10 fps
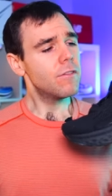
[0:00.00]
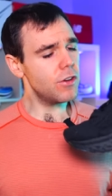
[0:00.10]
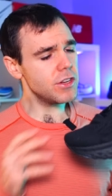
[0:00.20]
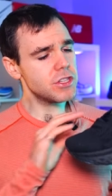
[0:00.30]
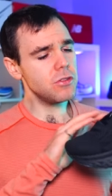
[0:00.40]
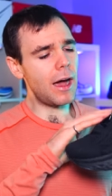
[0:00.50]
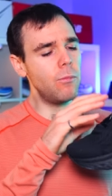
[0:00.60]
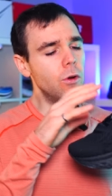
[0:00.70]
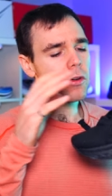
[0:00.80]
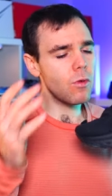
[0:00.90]
For this shoe, I
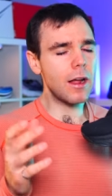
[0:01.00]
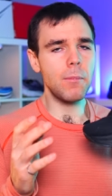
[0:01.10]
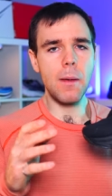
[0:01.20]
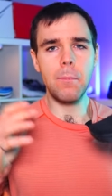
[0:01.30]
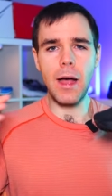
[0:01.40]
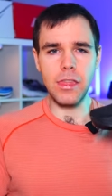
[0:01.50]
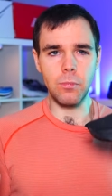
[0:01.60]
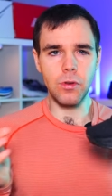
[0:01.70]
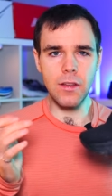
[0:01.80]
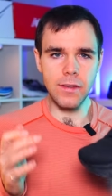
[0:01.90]
wouldn't recommend buying the
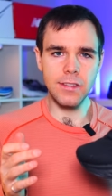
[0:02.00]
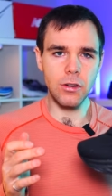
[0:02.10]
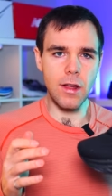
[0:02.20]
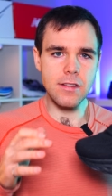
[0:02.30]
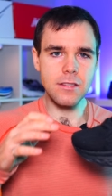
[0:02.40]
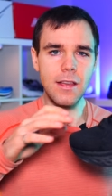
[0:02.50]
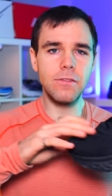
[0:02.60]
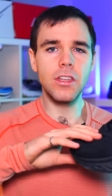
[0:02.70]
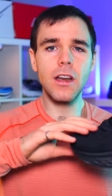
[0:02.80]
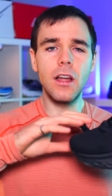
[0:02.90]
previous iteration. They've
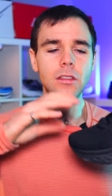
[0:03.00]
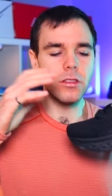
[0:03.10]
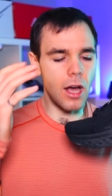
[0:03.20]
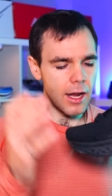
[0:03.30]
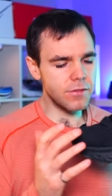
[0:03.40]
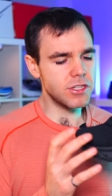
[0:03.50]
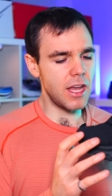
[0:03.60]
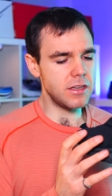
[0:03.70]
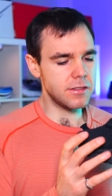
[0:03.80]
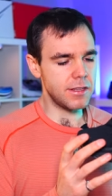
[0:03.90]
done a lot of
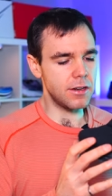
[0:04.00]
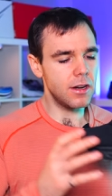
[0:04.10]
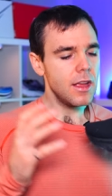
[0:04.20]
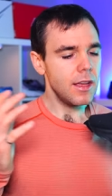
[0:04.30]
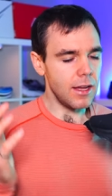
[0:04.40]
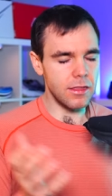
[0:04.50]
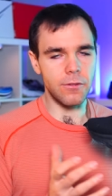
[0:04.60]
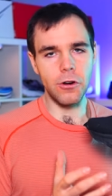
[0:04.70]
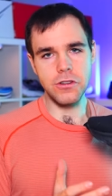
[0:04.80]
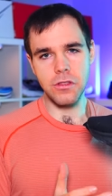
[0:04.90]
changes here in the
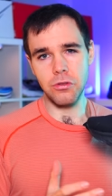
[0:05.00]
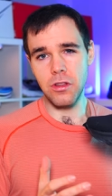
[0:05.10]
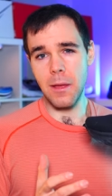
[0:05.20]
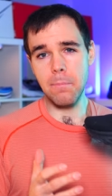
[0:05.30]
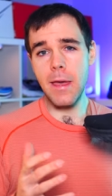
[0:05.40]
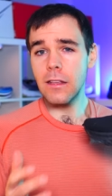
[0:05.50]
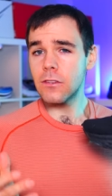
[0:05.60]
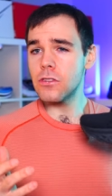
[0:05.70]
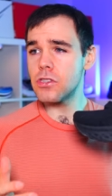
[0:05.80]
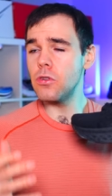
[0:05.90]
version three that makes
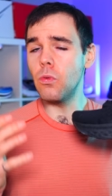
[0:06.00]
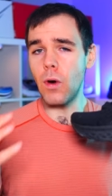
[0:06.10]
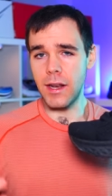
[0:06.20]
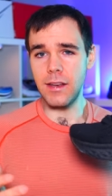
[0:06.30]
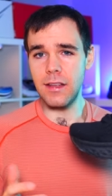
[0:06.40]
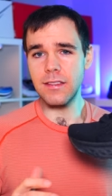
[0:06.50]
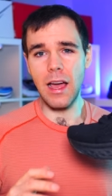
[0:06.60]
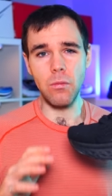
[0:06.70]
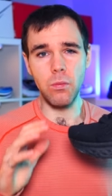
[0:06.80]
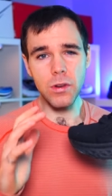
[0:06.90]
this shoe what it is.
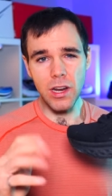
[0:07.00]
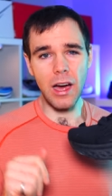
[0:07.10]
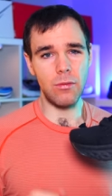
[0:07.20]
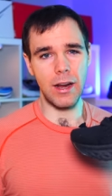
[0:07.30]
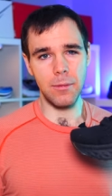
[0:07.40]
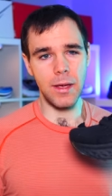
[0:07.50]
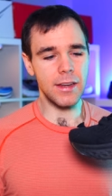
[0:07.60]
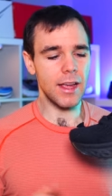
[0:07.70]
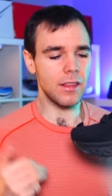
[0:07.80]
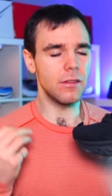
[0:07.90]
I would not recommend
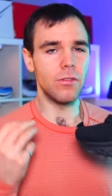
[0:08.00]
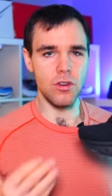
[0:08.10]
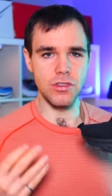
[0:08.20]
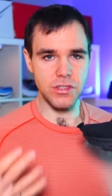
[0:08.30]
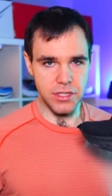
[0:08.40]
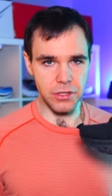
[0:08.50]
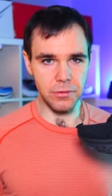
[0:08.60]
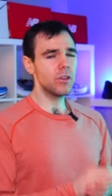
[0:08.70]
getting the version two.